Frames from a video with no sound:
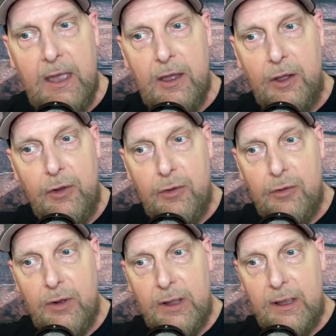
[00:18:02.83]

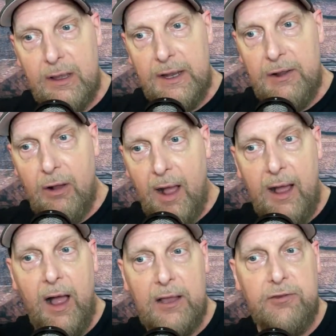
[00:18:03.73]
who
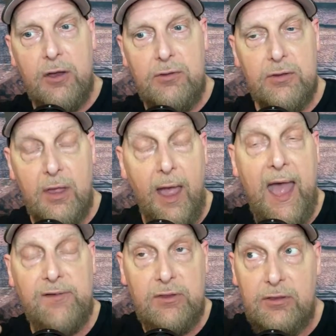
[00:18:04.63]
I
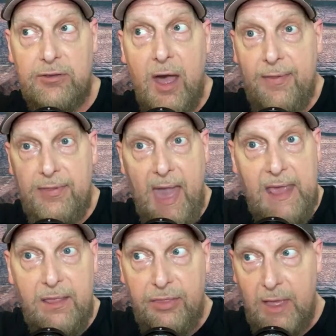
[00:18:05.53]
haven't done
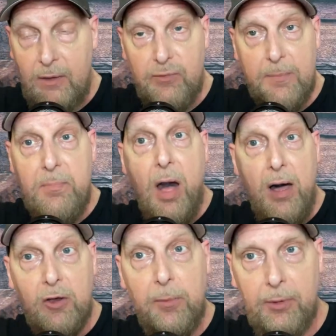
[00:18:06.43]
anything
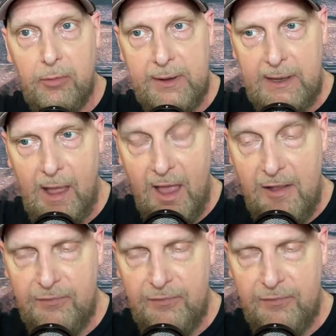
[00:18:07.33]
remarkable in life.